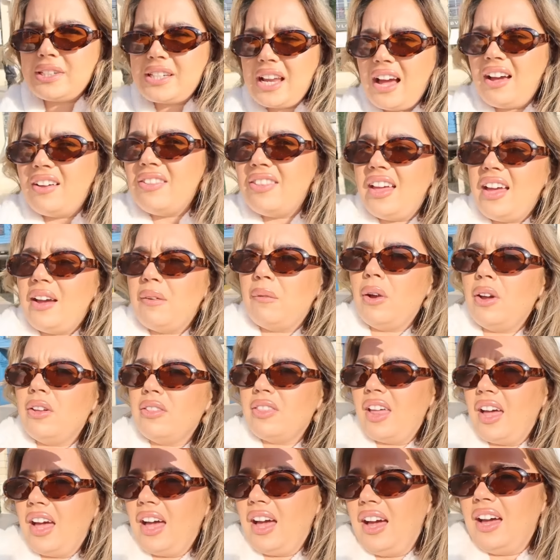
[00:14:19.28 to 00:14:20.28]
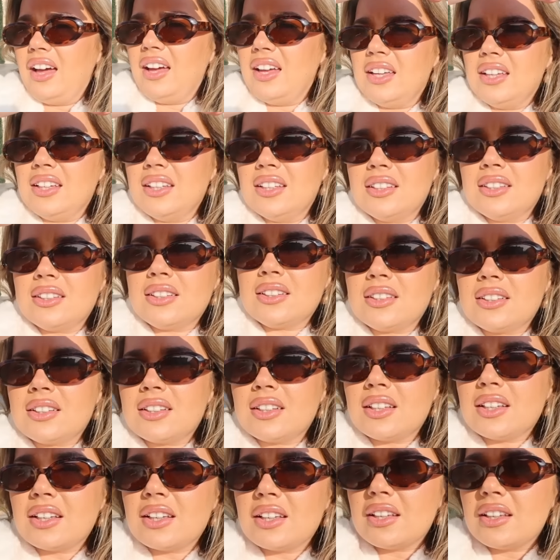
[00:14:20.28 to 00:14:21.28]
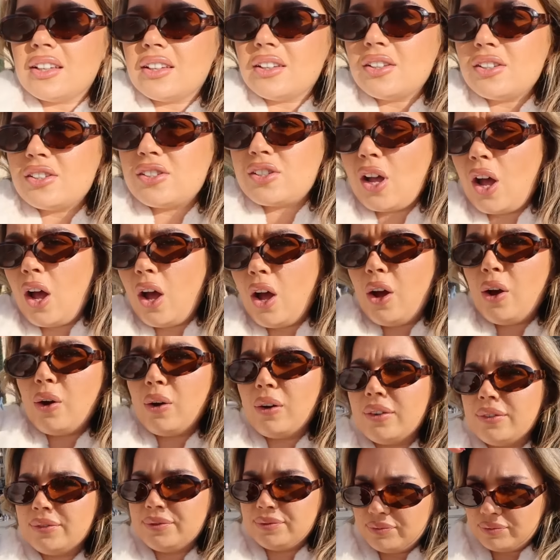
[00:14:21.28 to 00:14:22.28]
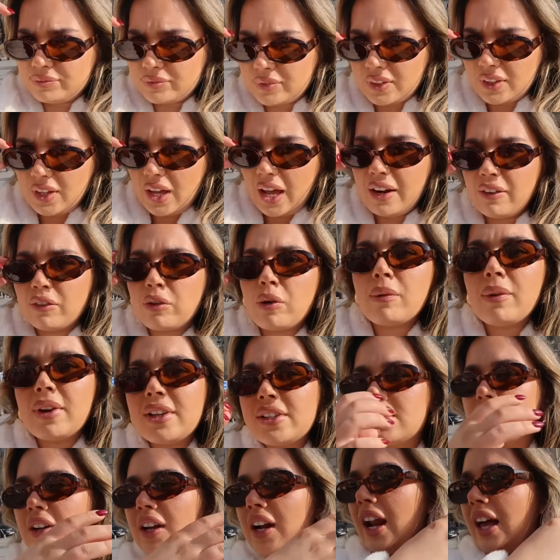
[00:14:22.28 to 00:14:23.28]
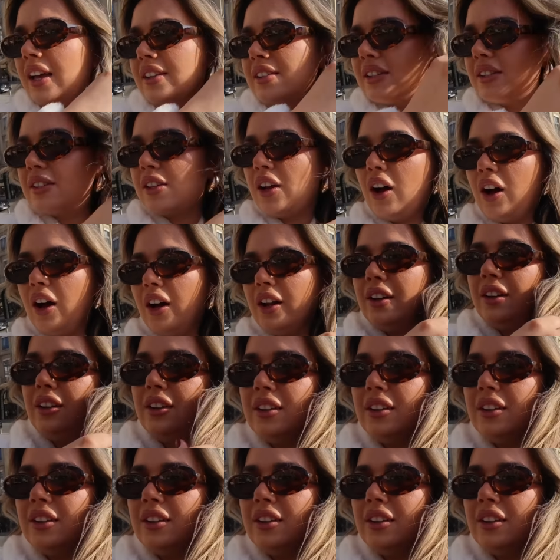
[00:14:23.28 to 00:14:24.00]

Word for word: down there, won't there? All right, then. So, and I've got my sunglasses with on.